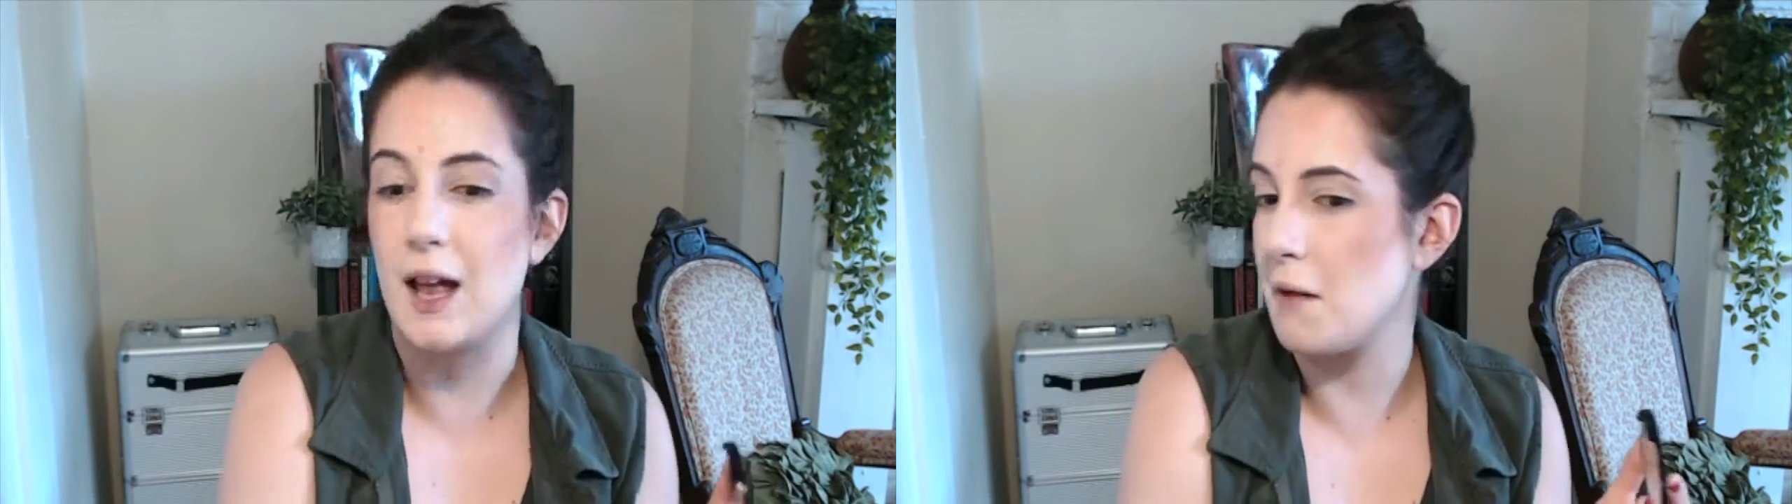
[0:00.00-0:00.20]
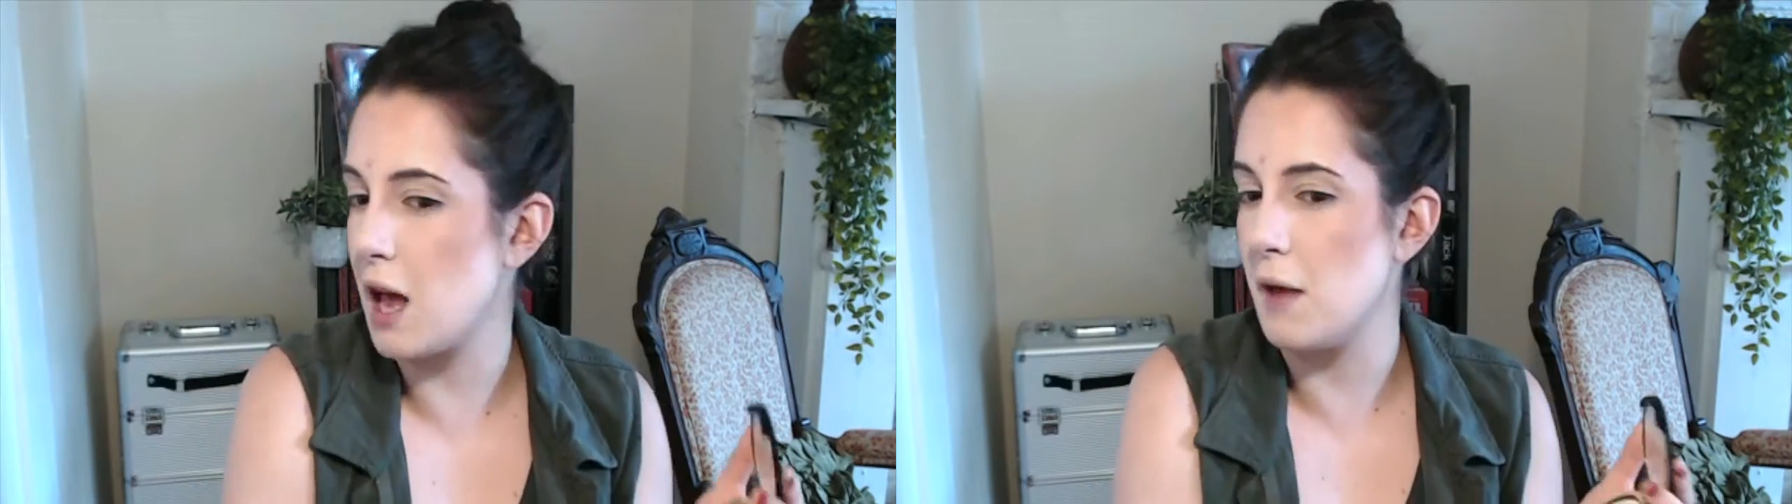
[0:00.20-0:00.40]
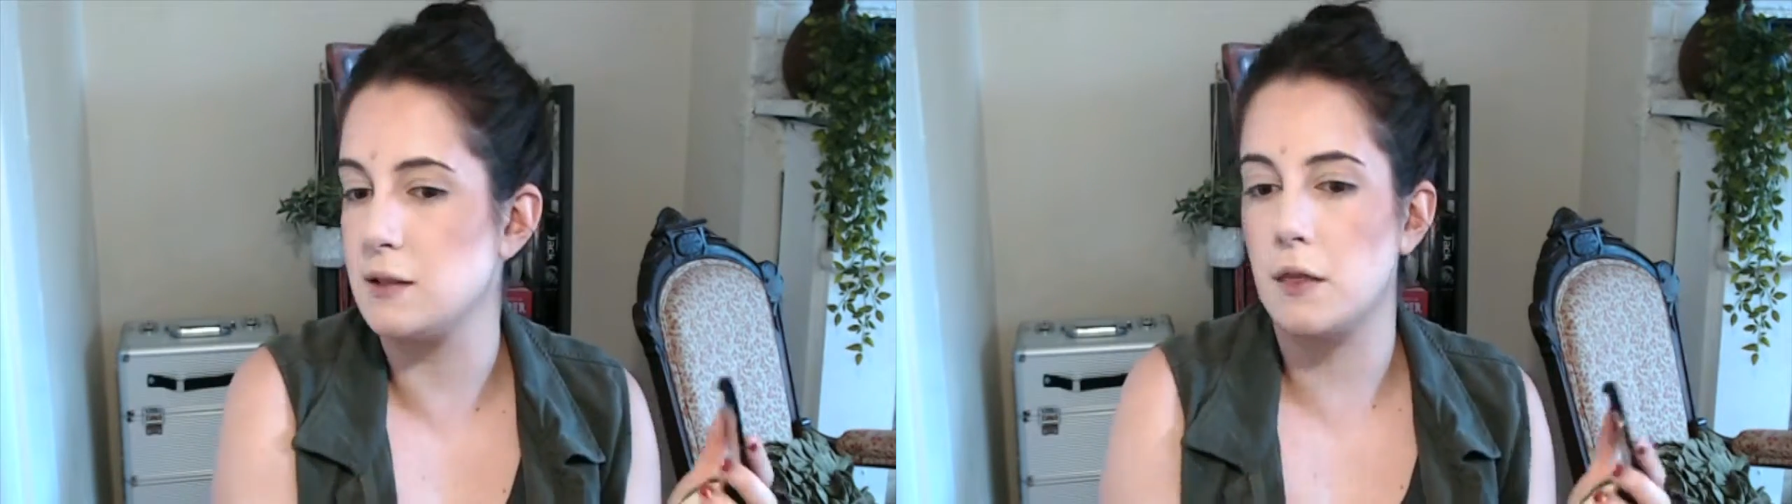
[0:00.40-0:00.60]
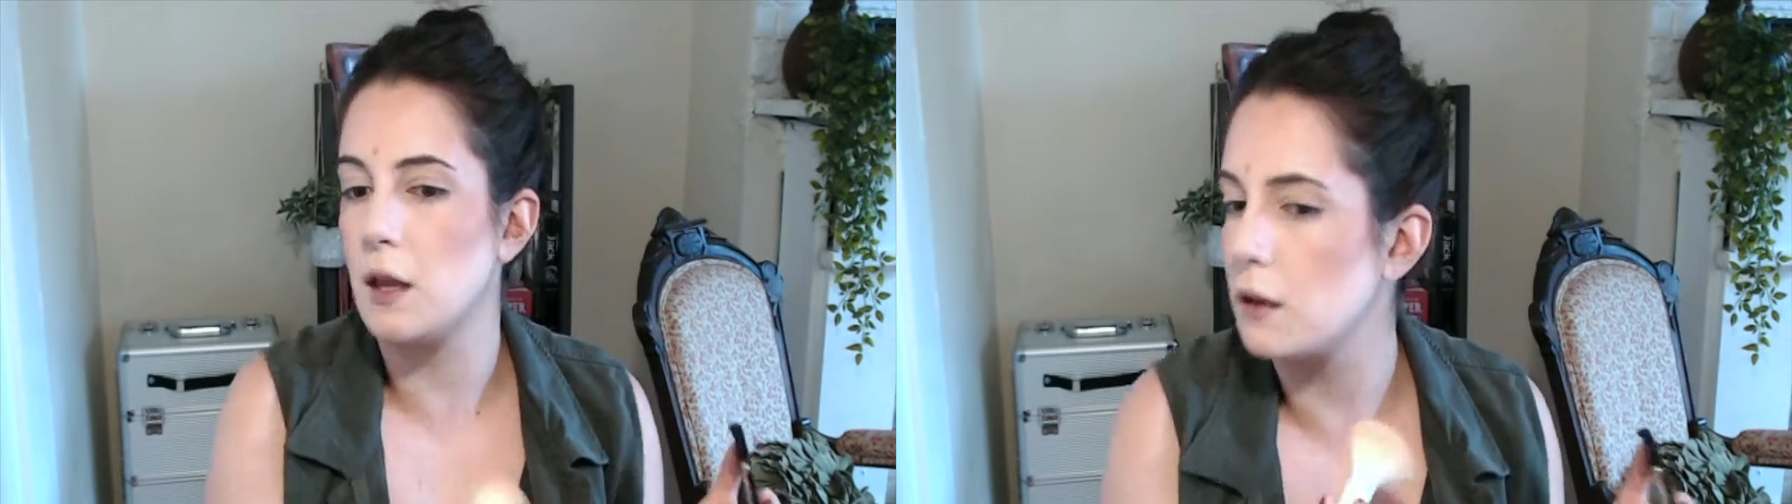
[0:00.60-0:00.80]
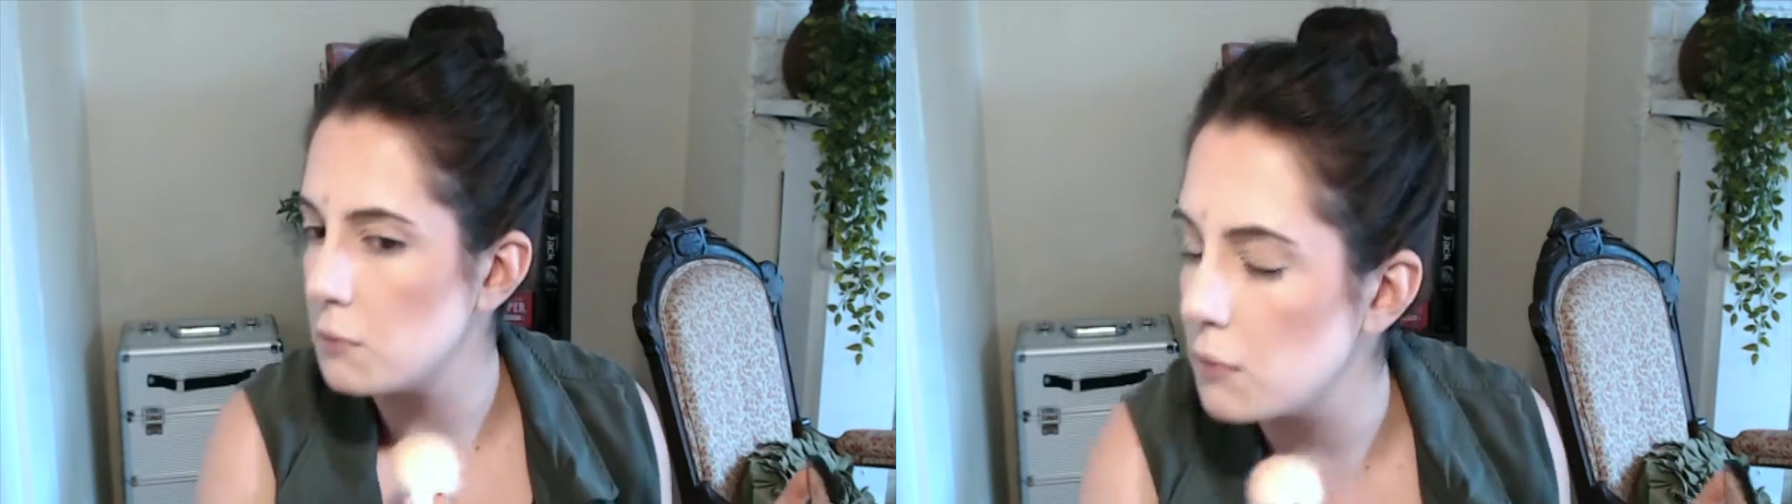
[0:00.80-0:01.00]
just
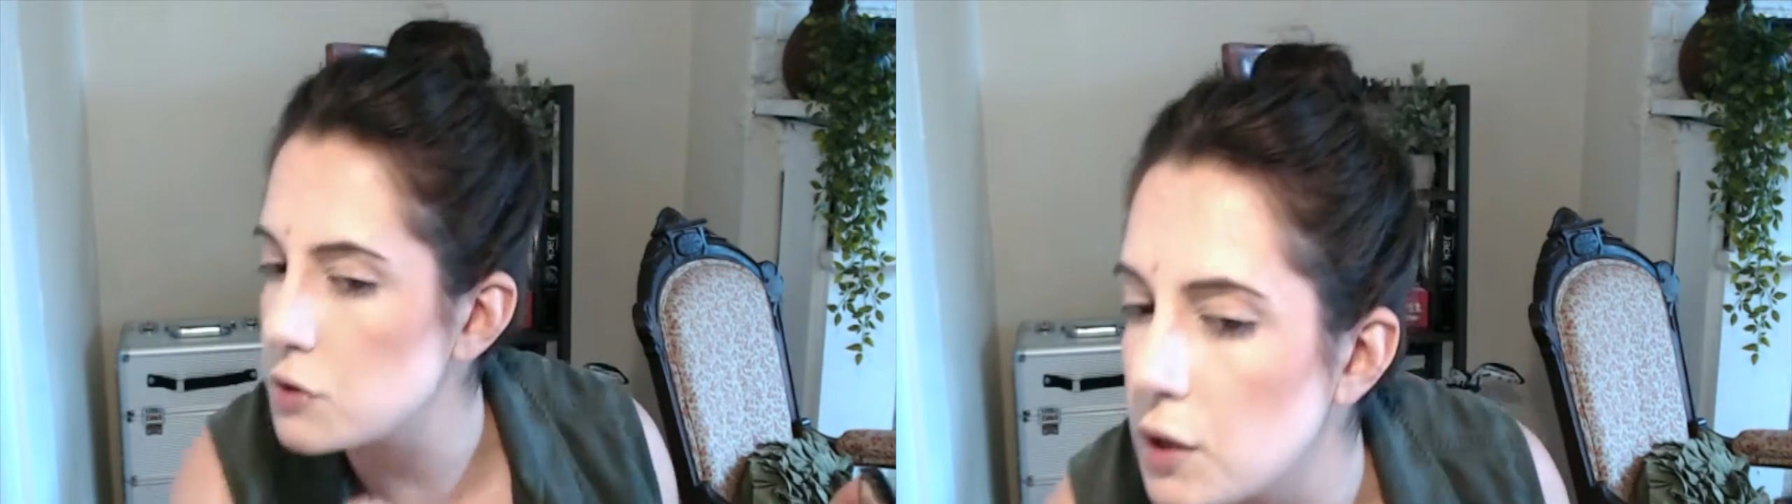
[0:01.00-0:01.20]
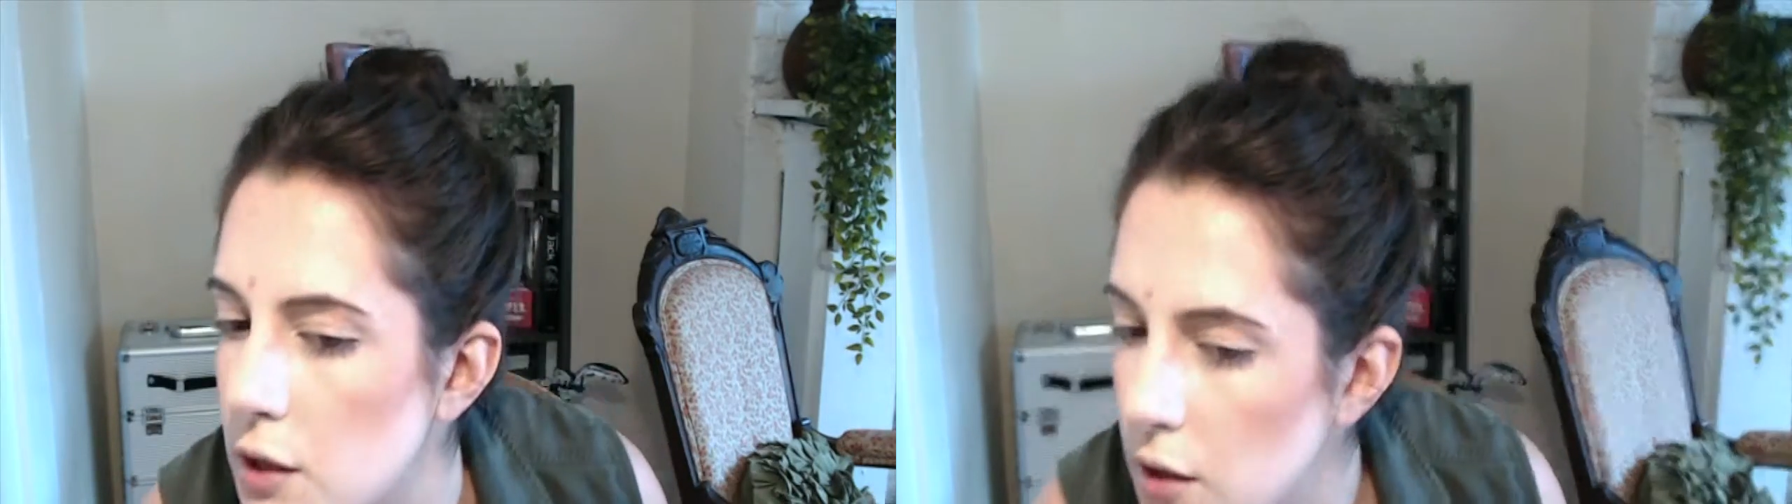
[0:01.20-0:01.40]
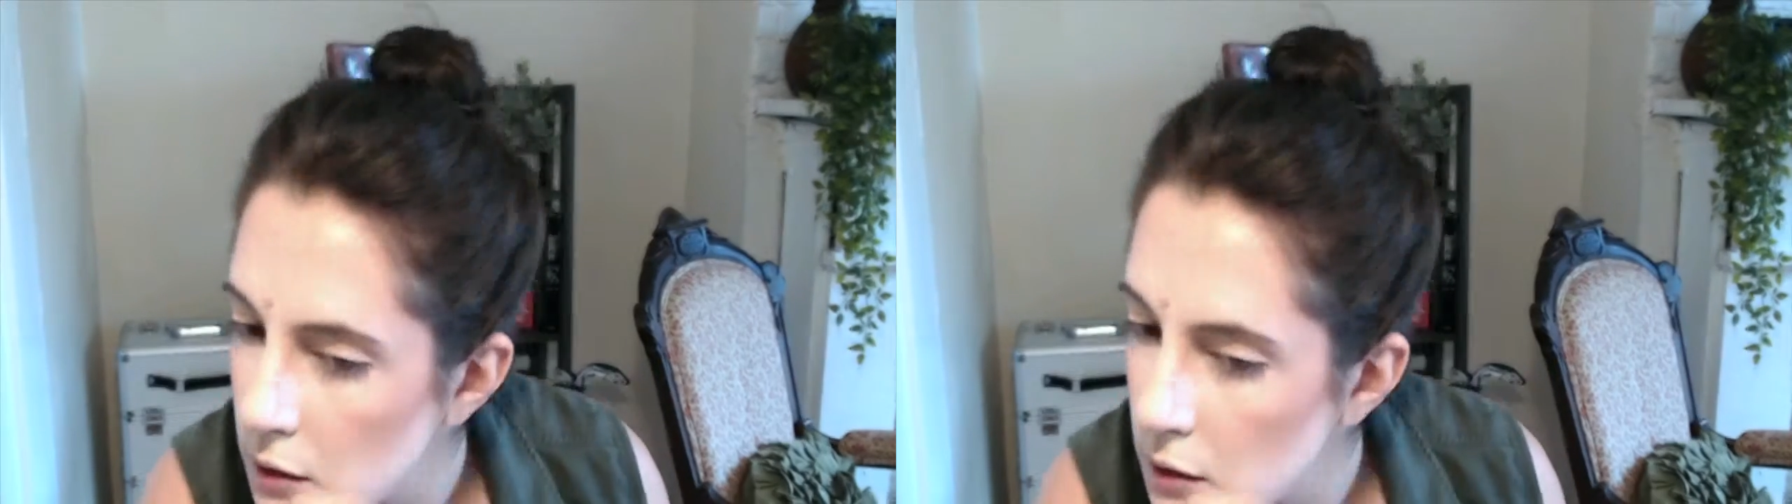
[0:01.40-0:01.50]
buff out.